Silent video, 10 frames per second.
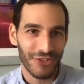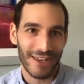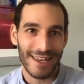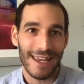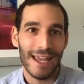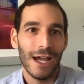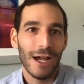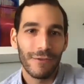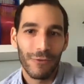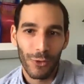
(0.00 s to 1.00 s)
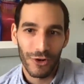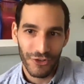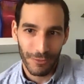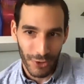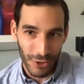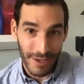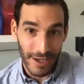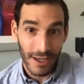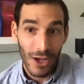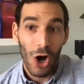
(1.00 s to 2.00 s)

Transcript: city for suburbia.